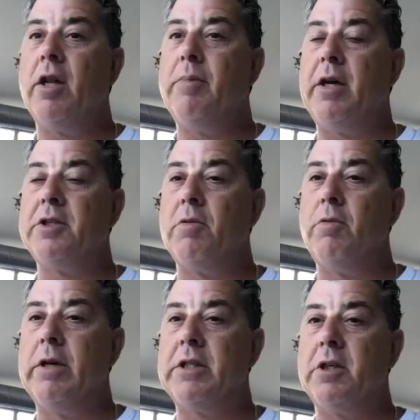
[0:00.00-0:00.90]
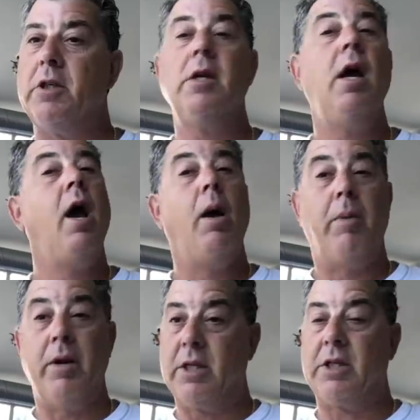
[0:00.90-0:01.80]
all the bells and whistles,
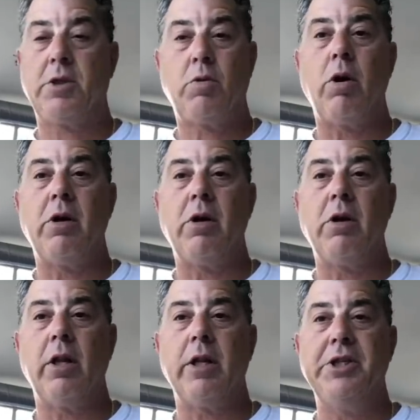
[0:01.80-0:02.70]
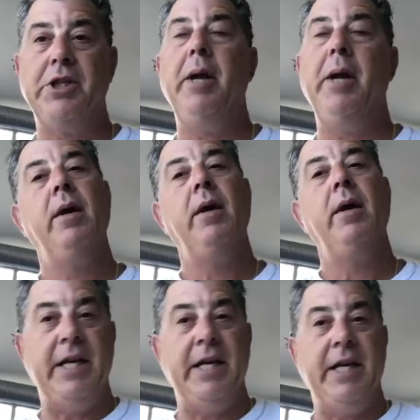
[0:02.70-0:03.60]
but it's extraordinarily
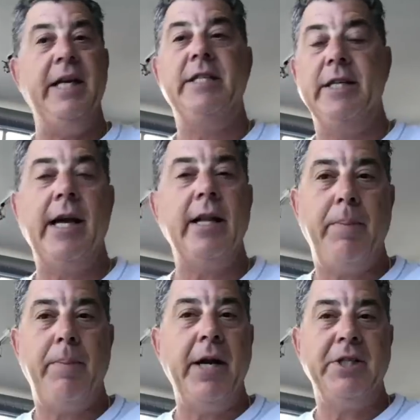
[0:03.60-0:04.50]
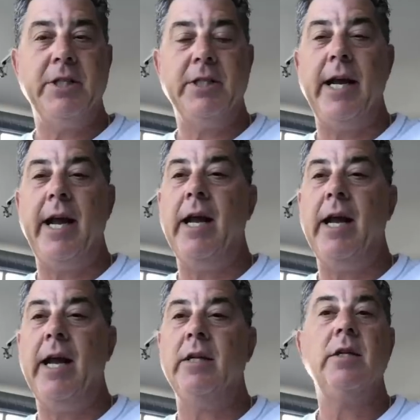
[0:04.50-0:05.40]
cheap. It's easy to get in the patient's
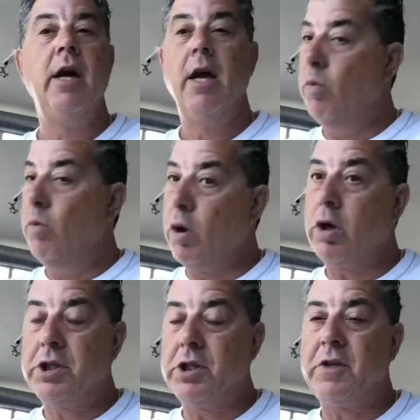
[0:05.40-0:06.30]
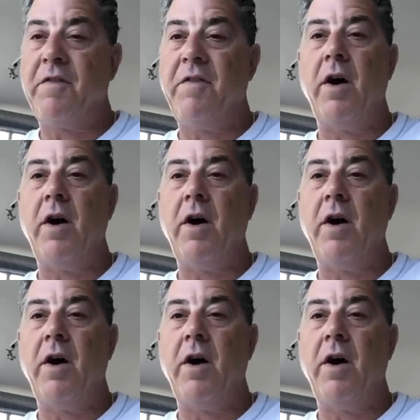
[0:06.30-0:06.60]
hands. It works just